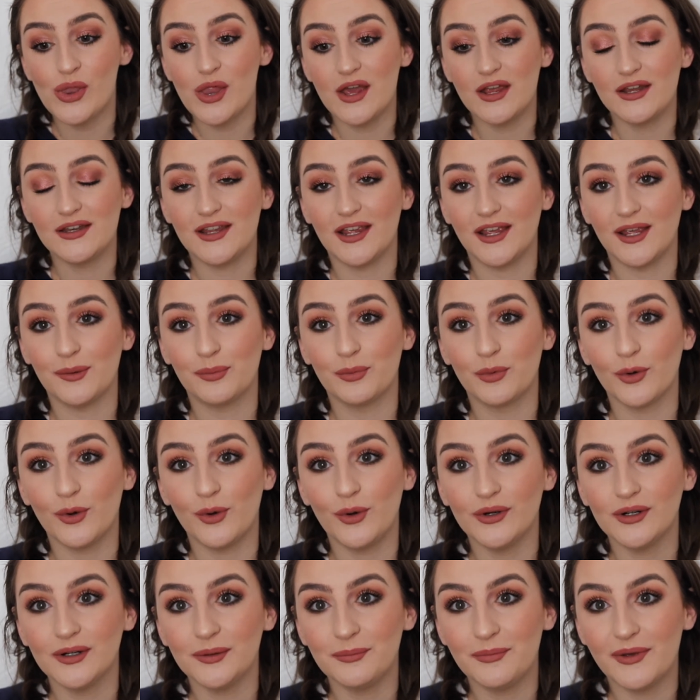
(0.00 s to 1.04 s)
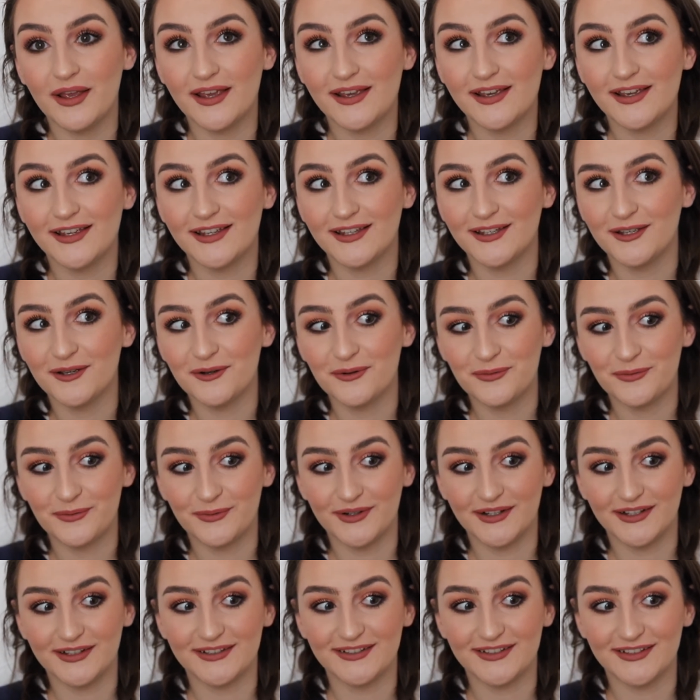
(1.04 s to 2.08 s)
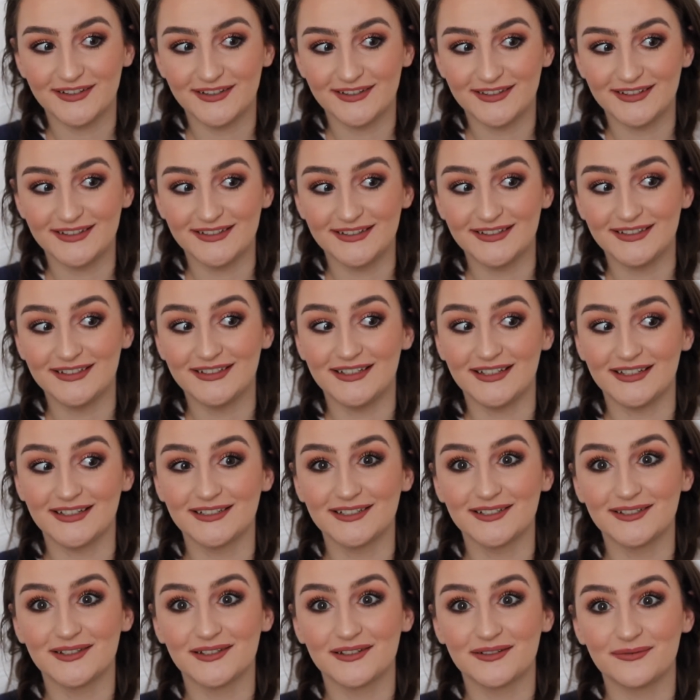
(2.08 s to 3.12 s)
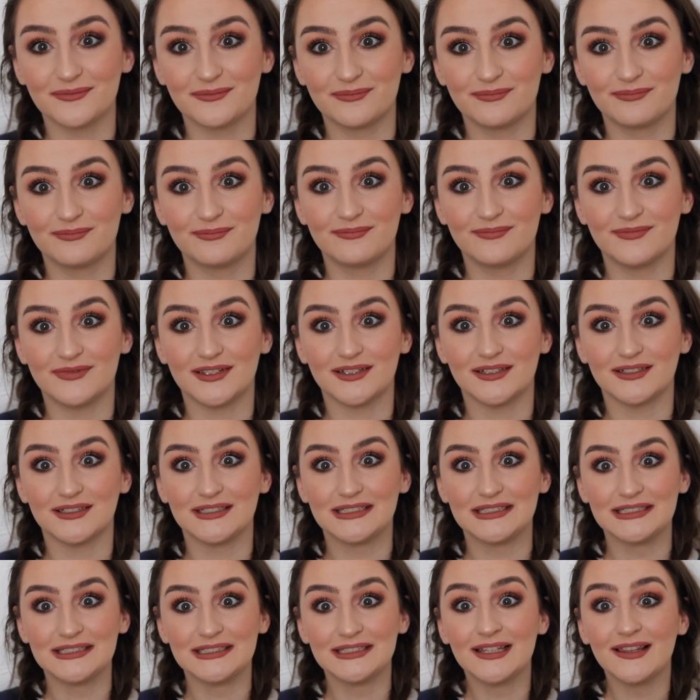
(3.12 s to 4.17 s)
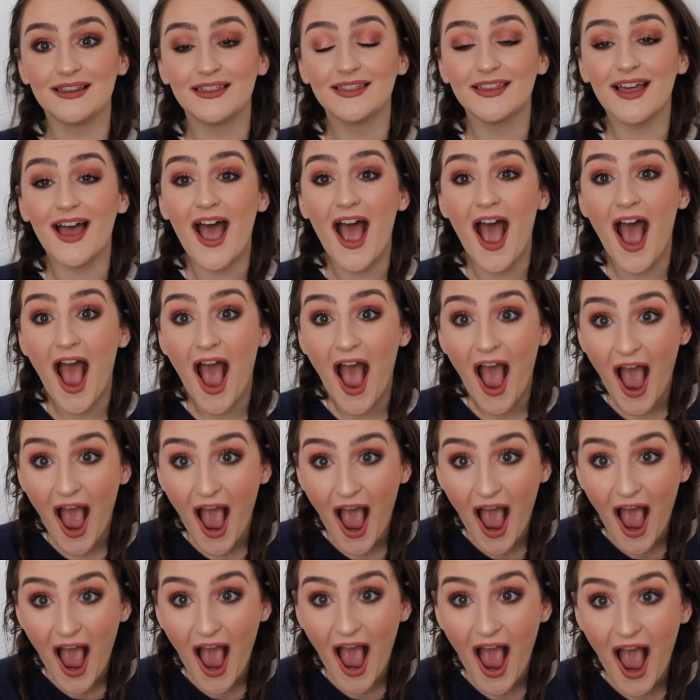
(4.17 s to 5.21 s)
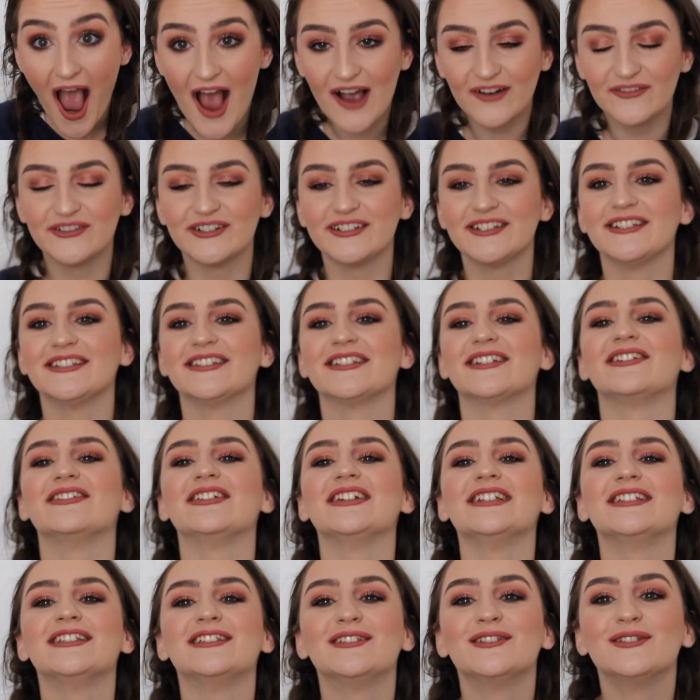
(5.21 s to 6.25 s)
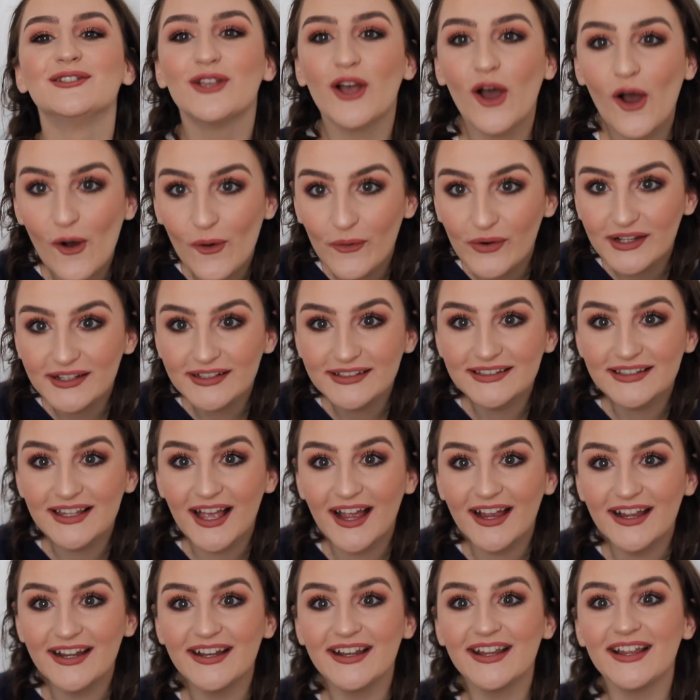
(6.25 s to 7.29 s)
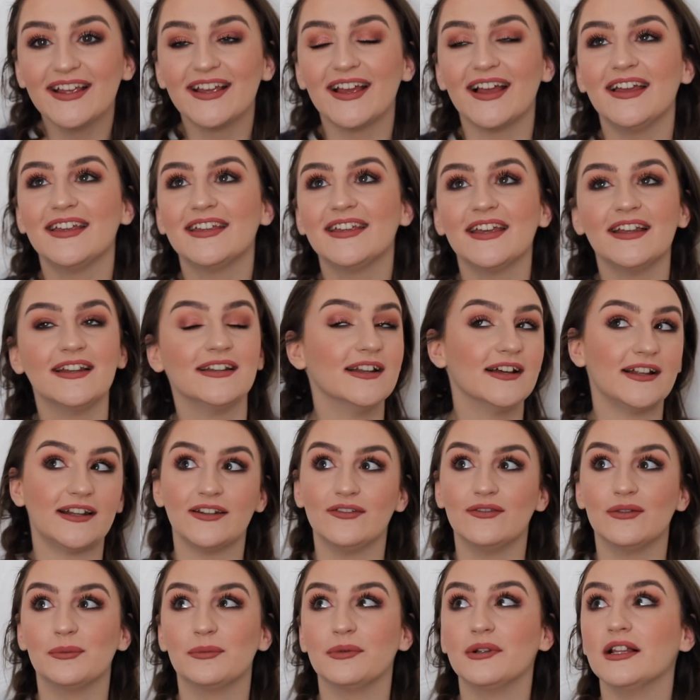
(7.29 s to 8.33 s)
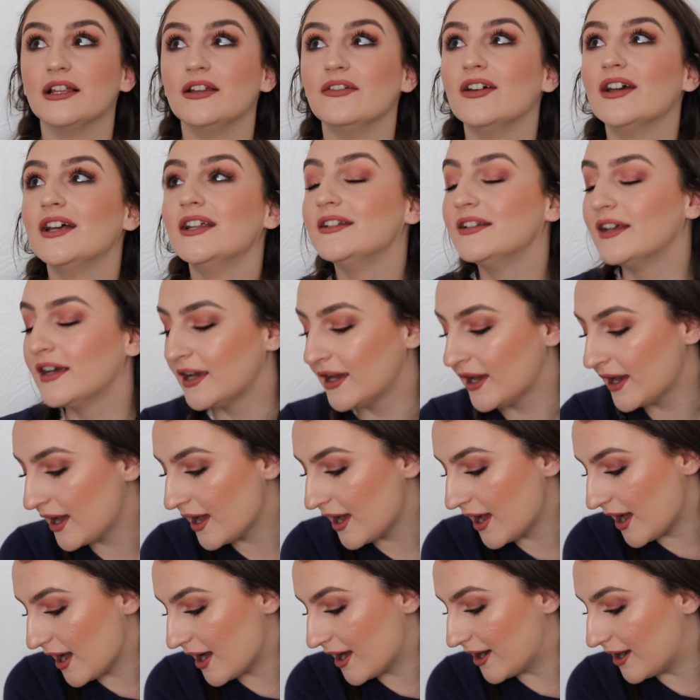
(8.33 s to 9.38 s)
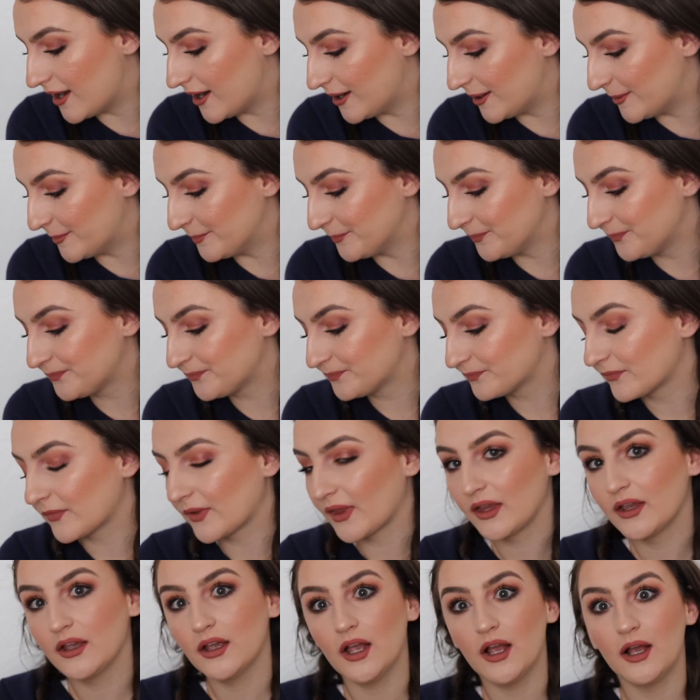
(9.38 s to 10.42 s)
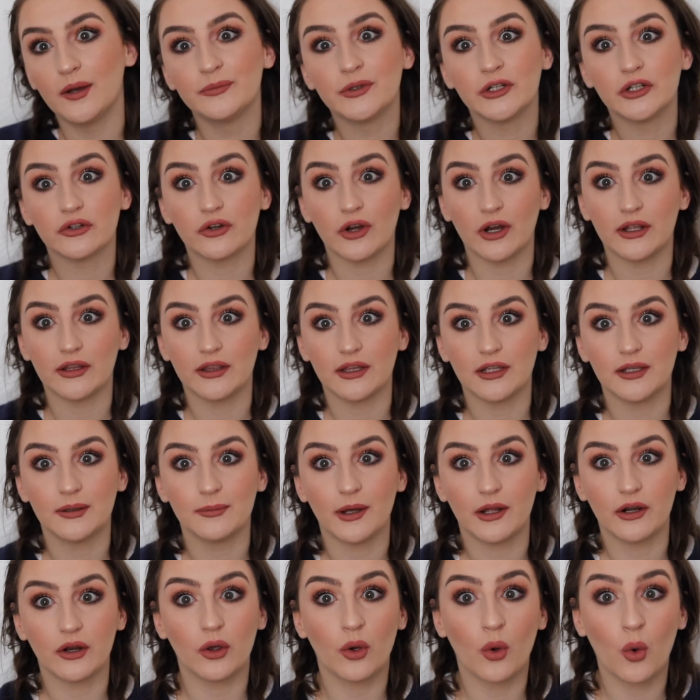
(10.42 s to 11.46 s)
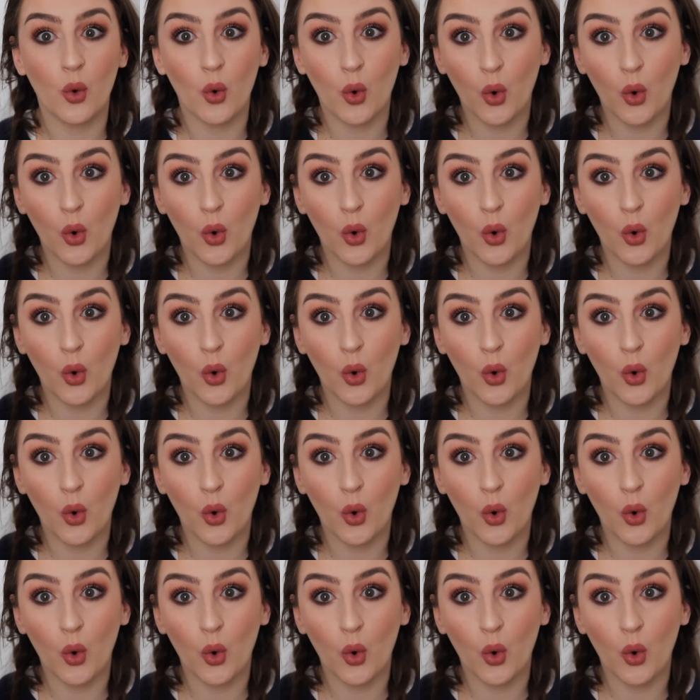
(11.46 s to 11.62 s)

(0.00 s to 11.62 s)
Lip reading: in April or May, which is next month, which is gonna be so exciting. I cannot even believe it. I'm gonna cry thinking about it.